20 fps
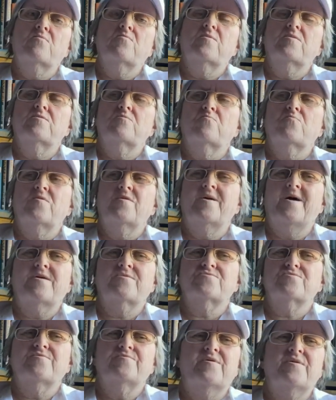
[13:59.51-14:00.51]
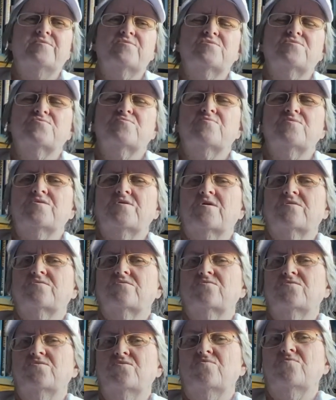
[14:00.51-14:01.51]
when actually they just
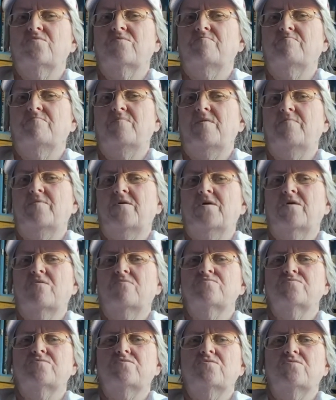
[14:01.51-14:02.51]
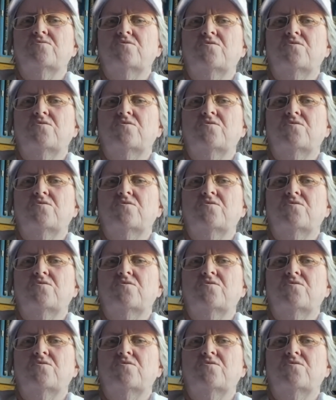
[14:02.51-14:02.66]
rejected you and maybe ghosted